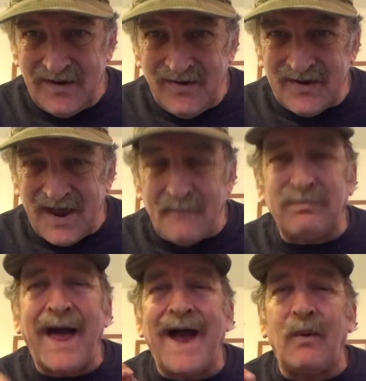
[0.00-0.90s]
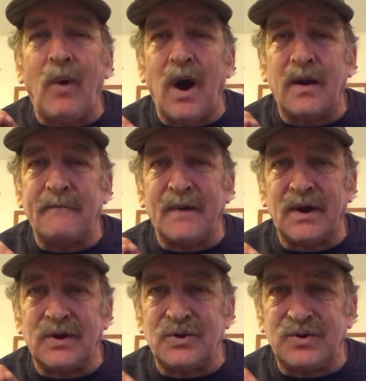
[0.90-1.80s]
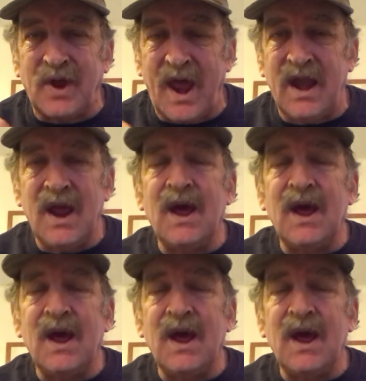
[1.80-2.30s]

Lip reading: Okay, Blackwater fucking shit.